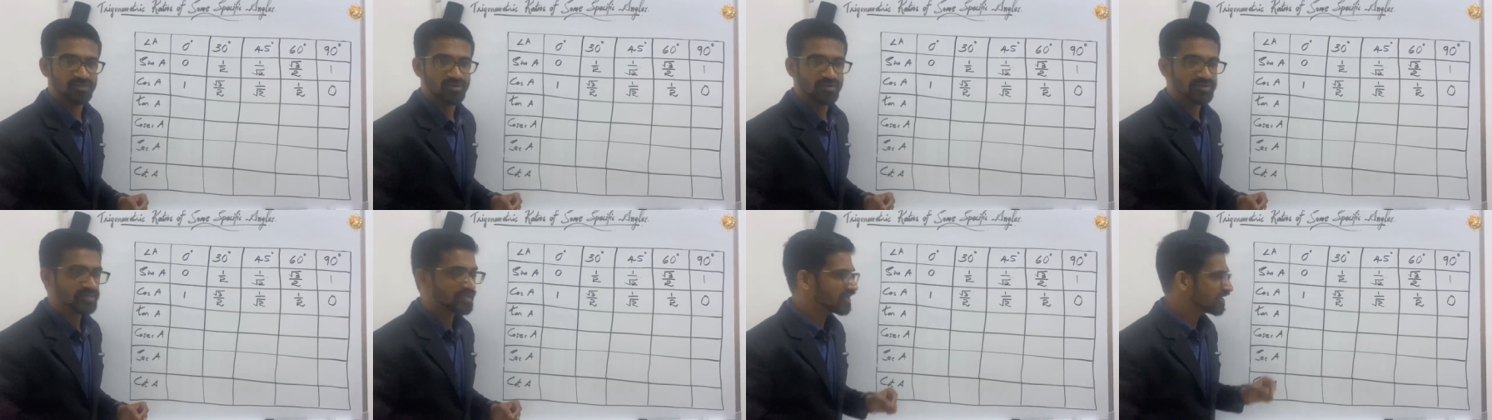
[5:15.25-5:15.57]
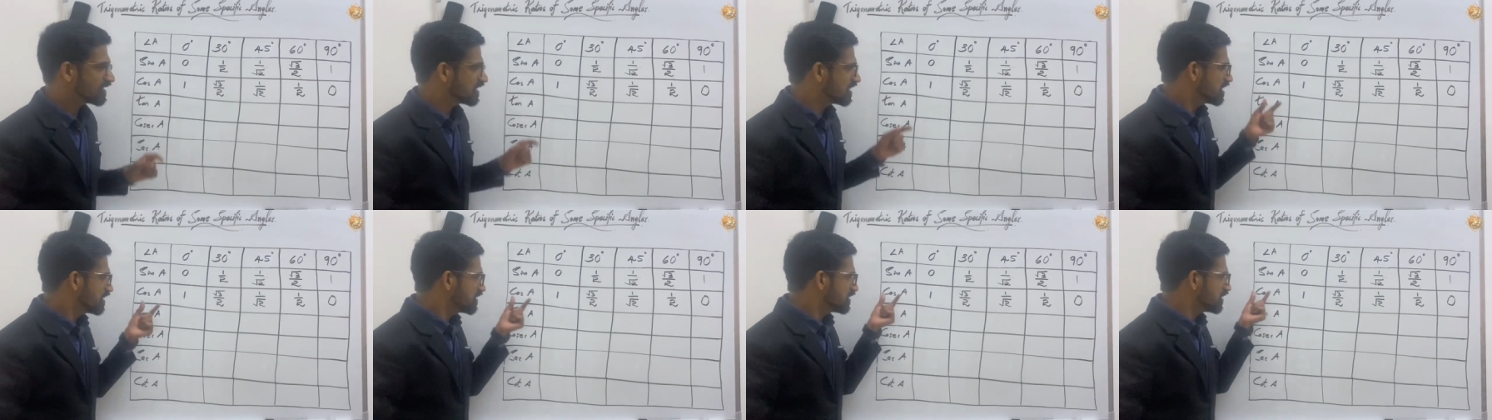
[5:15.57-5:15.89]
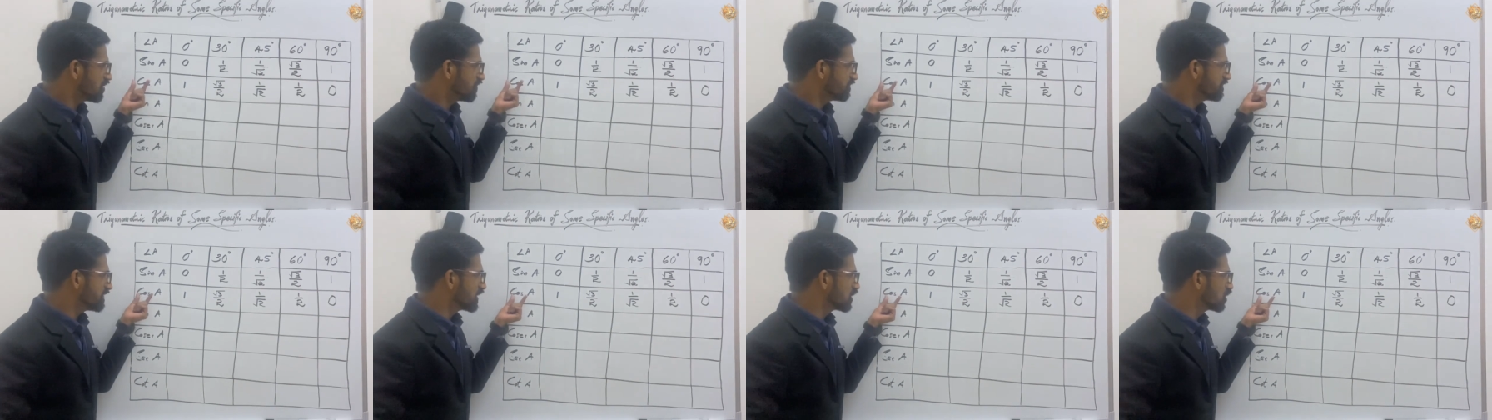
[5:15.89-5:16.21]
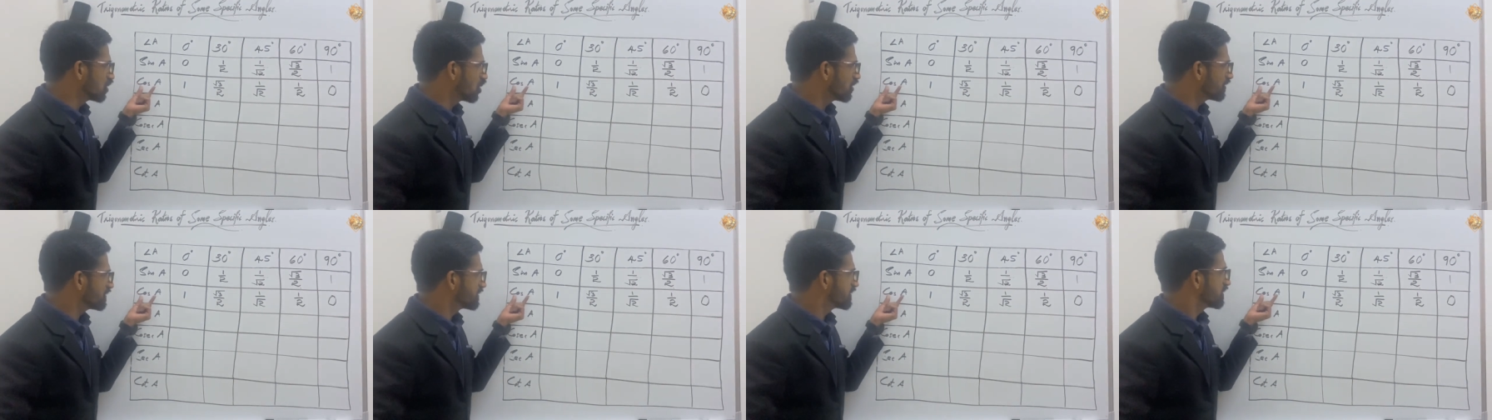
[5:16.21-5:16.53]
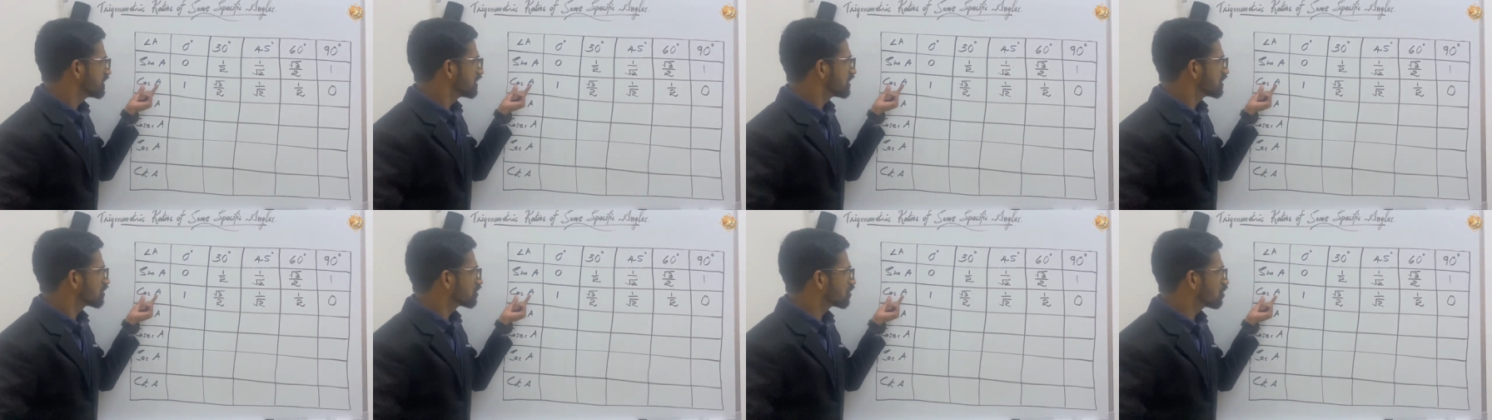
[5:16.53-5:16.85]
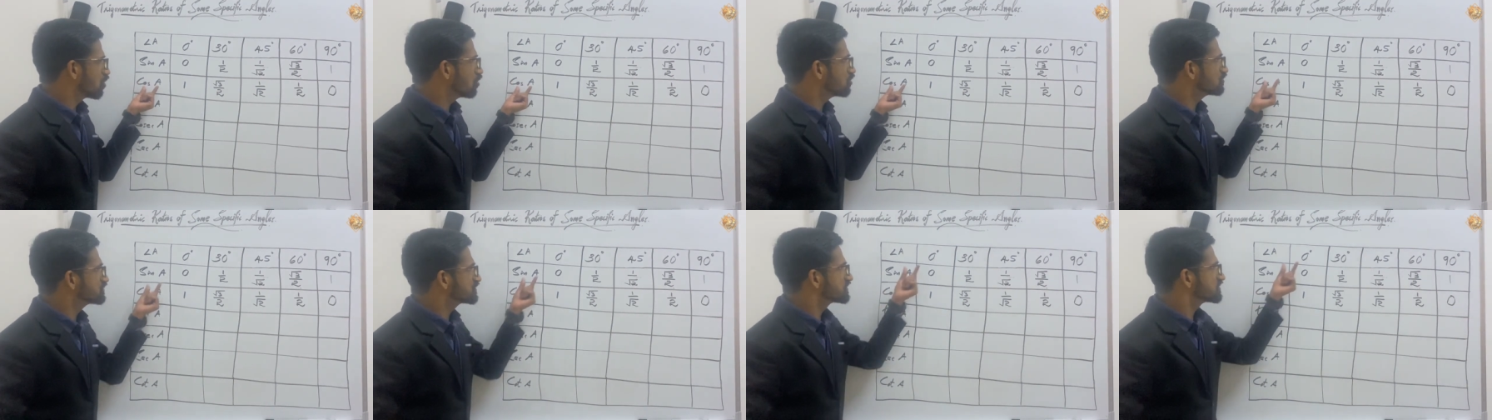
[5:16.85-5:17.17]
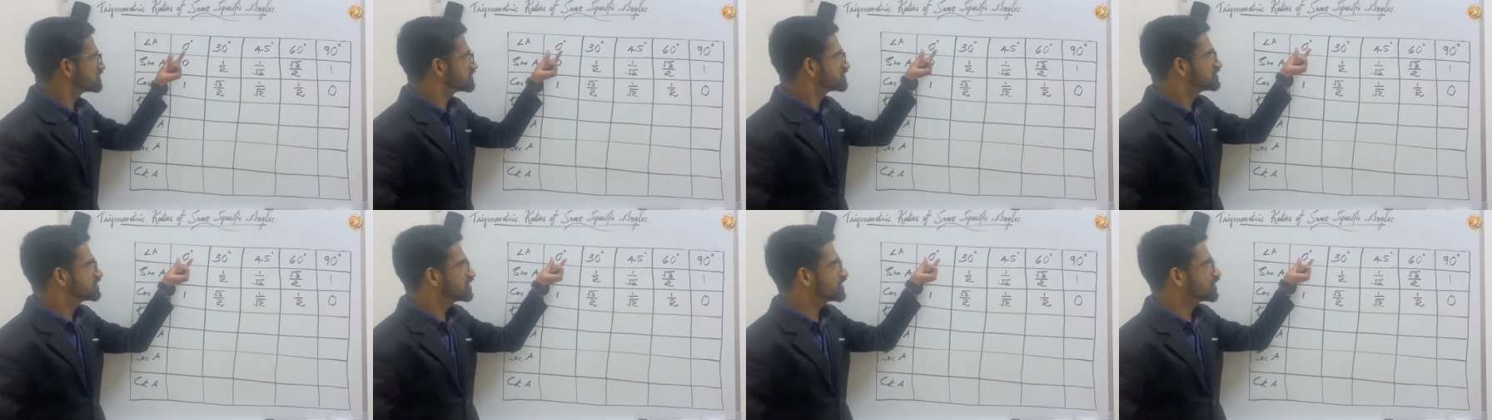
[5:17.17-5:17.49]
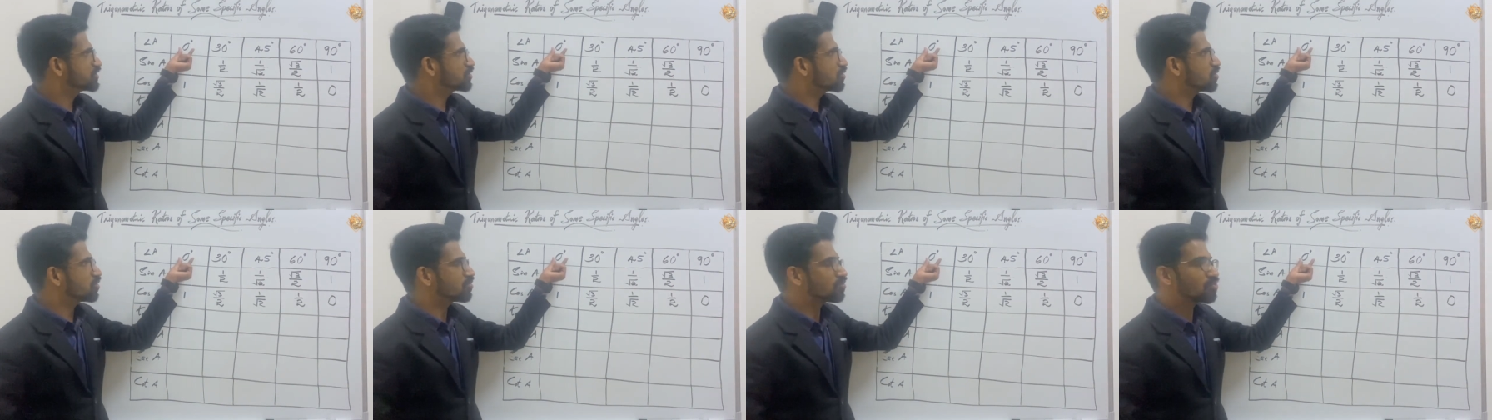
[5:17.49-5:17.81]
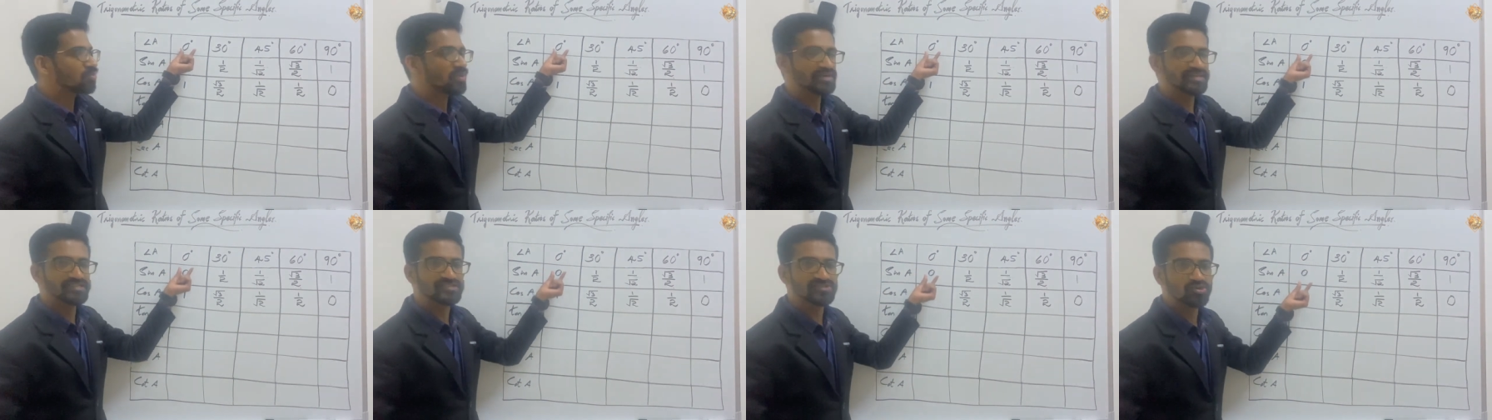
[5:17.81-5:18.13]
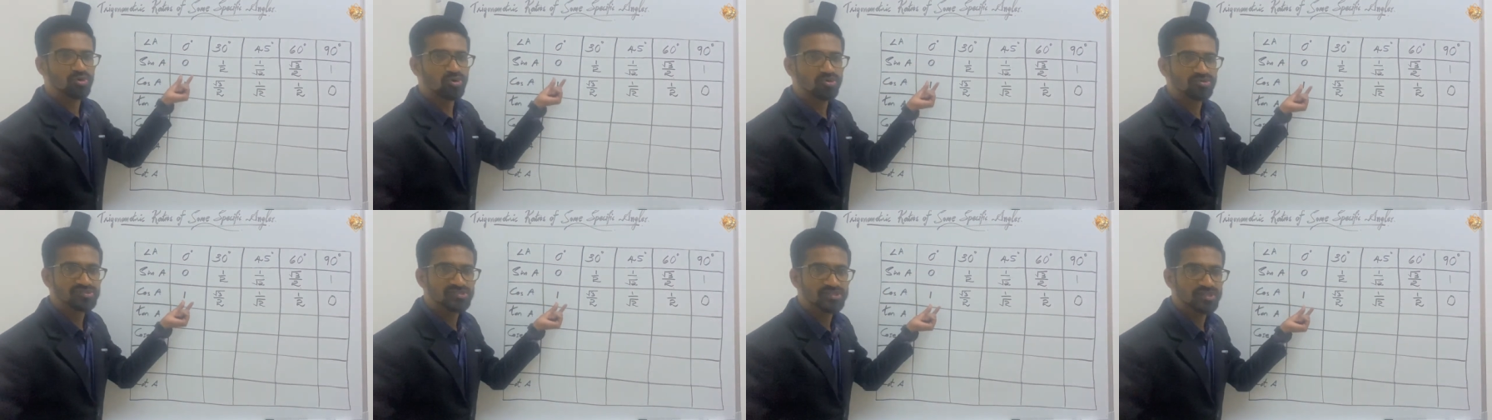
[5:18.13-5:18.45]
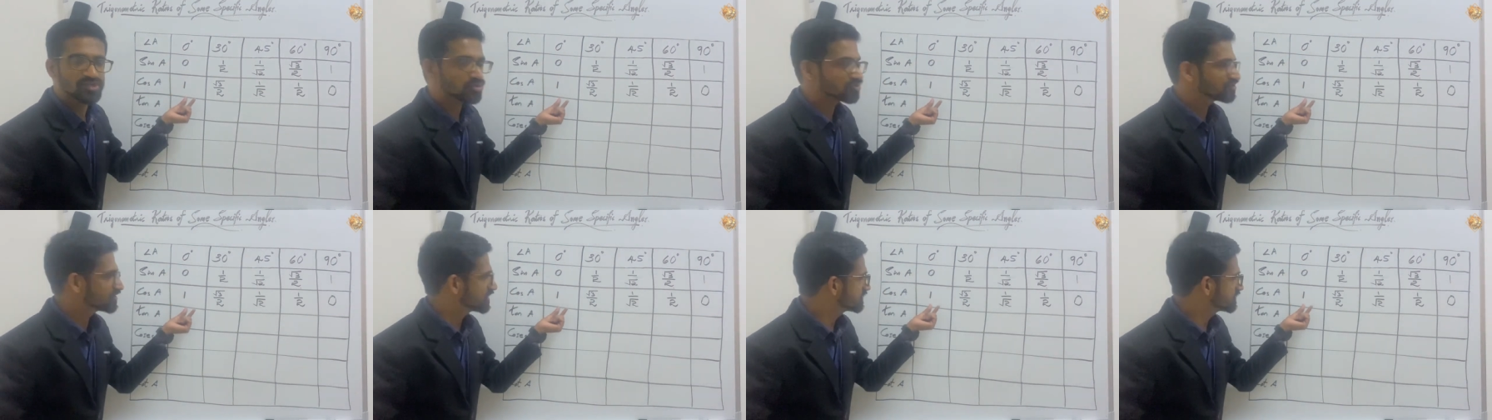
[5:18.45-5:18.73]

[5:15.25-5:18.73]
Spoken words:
Okay, now we got cos 0. What is cos 0?